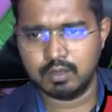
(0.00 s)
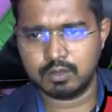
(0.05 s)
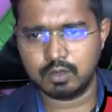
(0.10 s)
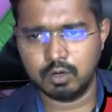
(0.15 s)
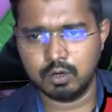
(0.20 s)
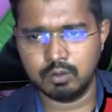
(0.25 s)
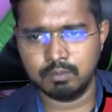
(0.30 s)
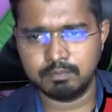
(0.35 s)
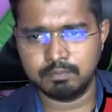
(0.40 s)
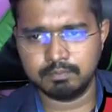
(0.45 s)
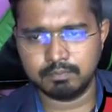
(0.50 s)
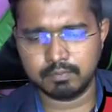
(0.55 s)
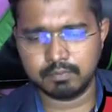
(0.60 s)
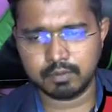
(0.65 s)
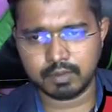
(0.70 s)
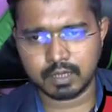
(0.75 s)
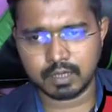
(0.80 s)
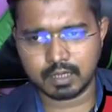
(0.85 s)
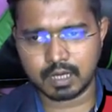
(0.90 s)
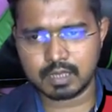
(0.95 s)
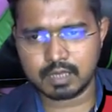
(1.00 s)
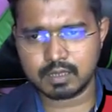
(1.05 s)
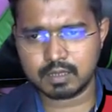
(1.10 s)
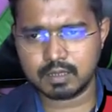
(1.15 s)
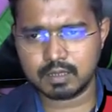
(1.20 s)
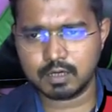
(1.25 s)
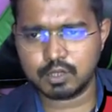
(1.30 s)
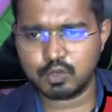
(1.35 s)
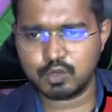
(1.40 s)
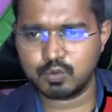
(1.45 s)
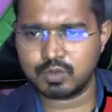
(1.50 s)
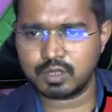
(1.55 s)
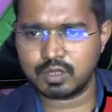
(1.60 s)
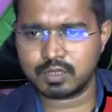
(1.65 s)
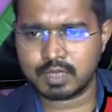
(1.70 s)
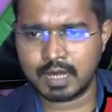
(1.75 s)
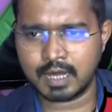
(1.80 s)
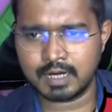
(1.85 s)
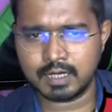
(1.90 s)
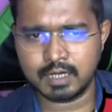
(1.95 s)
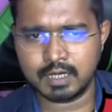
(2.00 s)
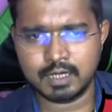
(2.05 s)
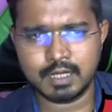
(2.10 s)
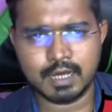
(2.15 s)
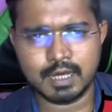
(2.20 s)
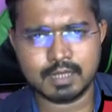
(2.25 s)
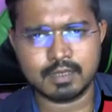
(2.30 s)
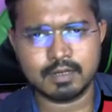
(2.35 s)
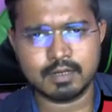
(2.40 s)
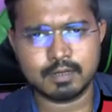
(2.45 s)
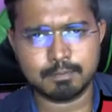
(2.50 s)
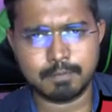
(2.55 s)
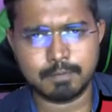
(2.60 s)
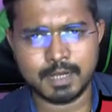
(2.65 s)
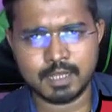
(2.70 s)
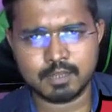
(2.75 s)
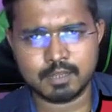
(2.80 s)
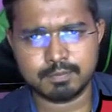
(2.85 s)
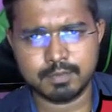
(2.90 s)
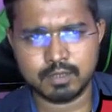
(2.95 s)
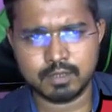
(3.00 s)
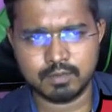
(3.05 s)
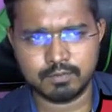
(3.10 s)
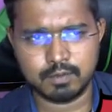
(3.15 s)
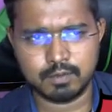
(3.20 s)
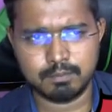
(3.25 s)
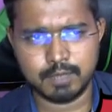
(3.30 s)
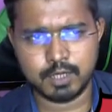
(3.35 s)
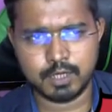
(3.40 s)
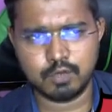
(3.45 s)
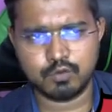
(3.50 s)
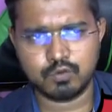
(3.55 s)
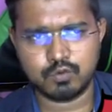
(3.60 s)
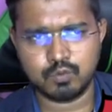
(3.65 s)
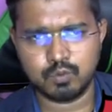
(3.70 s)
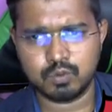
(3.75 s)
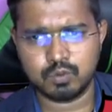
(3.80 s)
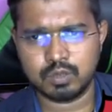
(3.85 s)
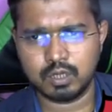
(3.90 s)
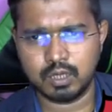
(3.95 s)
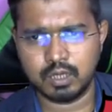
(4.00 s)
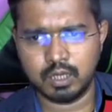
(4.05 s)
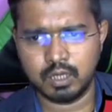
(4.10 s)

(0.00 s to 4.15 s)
So you can consider users category as a replacement of the menu suite